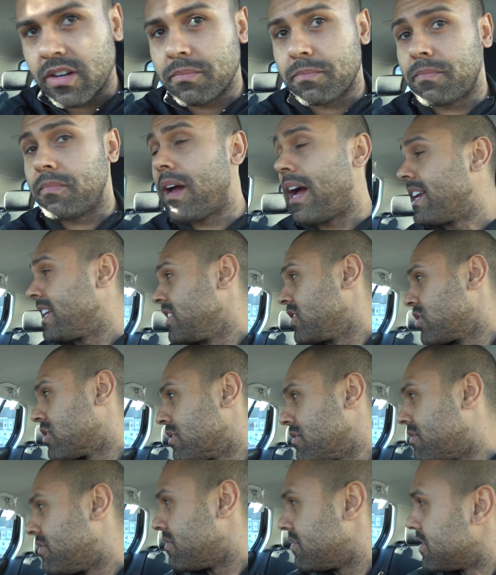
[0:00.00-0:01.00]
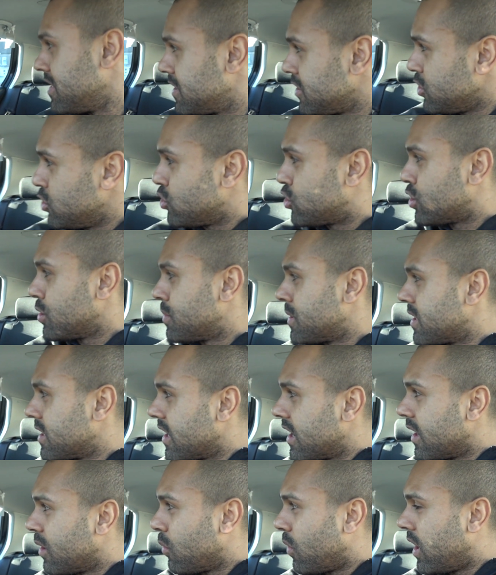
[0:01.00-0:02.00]
a, any sort of YouTubing in a
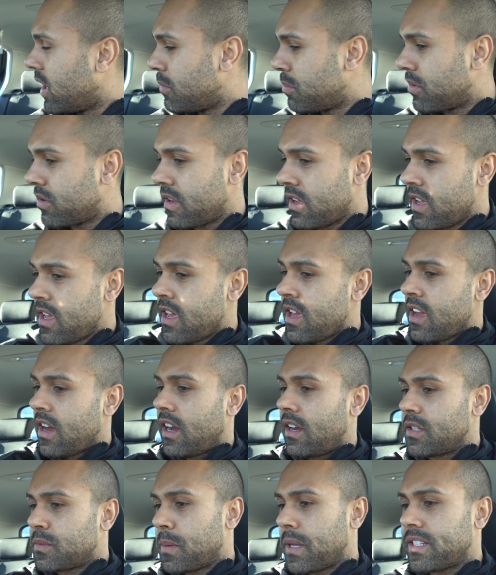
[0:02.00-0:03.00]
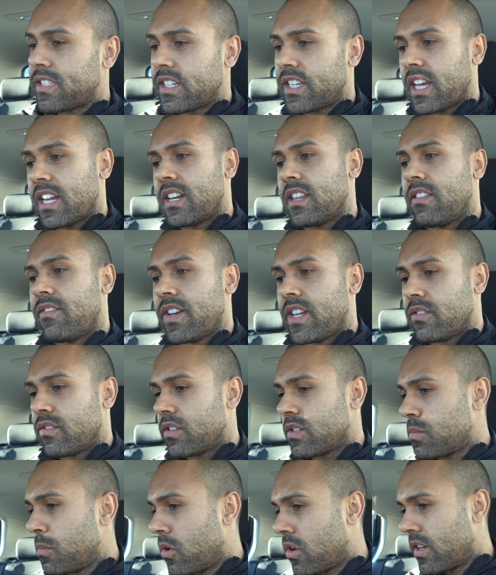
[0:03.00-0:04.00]
little while, but mm. I was mm. basically saying in the video
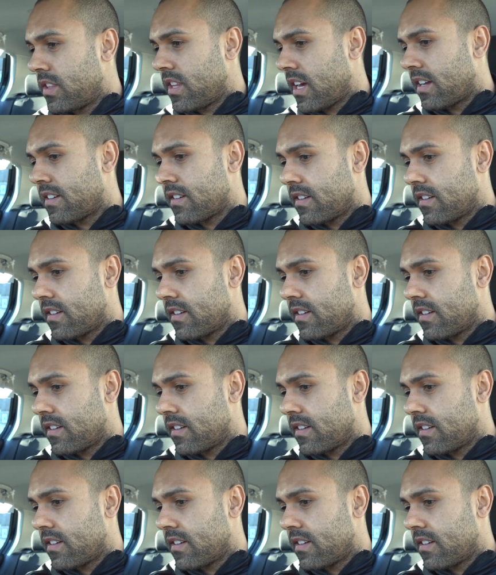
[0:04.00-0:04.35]
this morning that